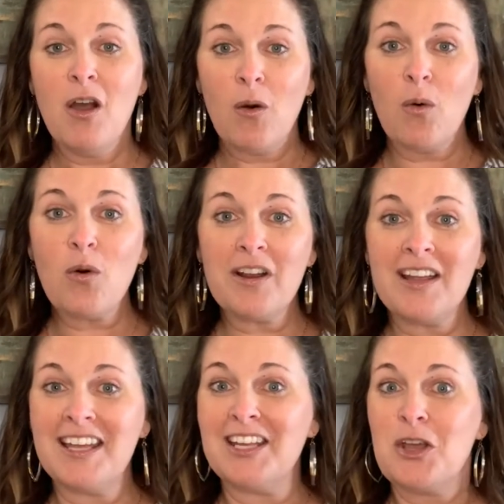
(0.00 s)
or
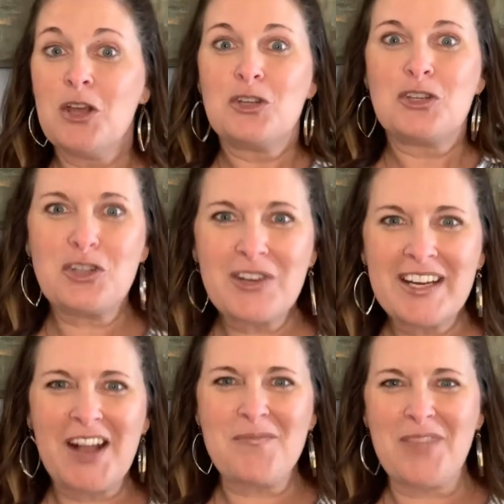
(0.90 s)
in
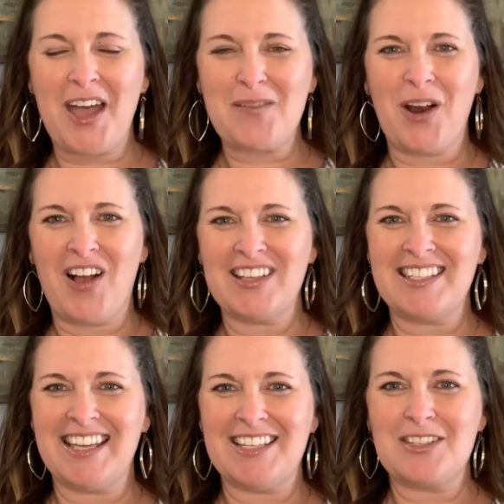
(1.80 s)
shoring up that
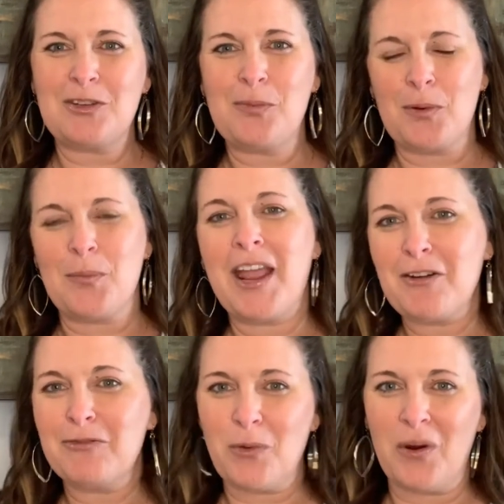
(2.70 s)
process to
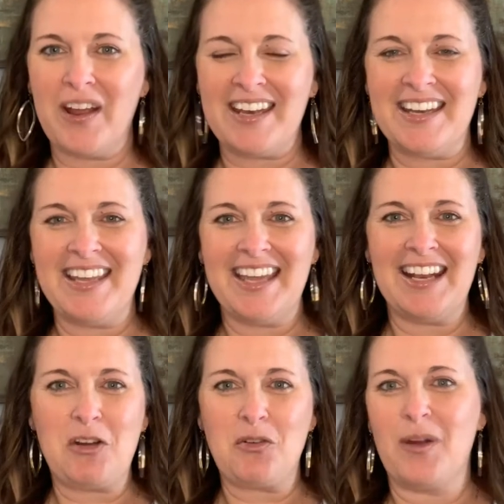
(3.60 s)
prepare for and get
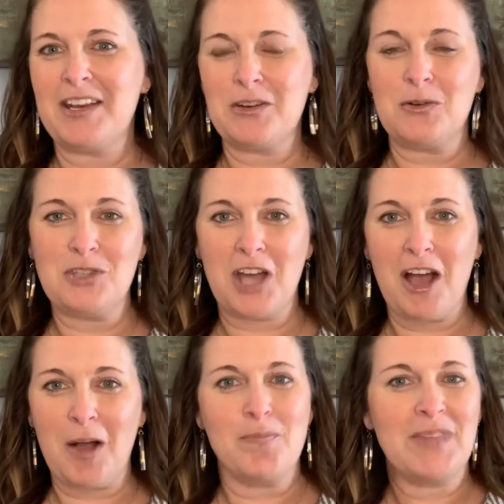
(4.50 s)
a great new
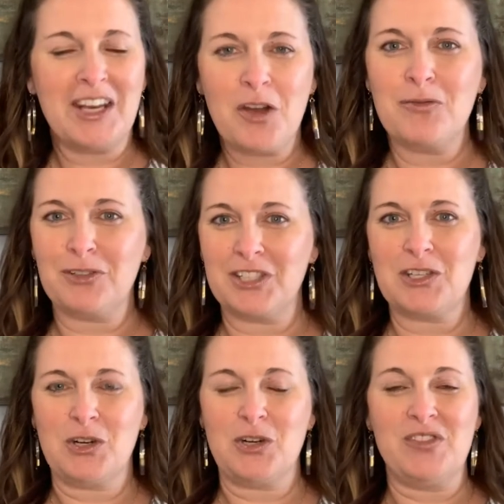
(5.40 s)
job and hopefully
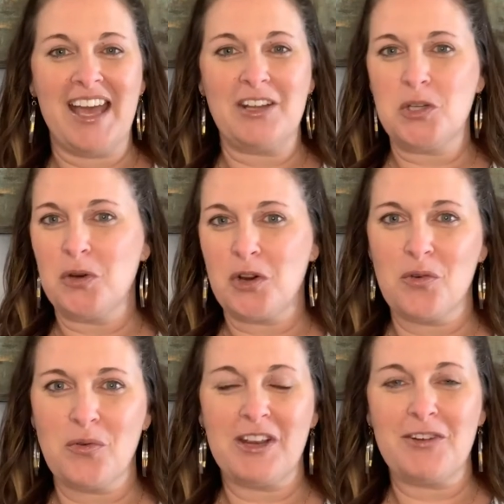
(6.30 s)
turn that into a
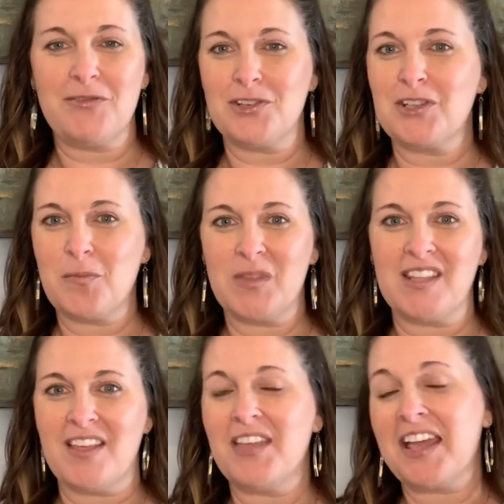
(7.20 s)
career for something
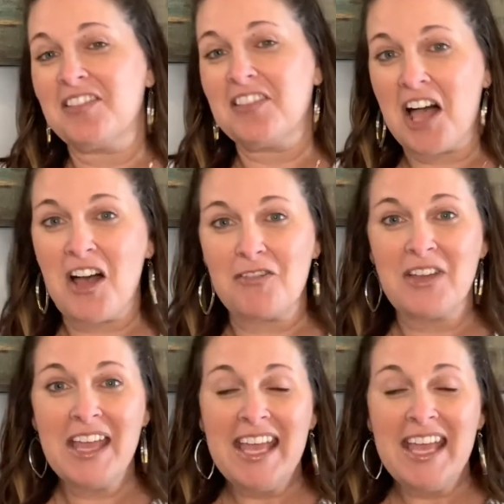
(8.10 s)
that they love.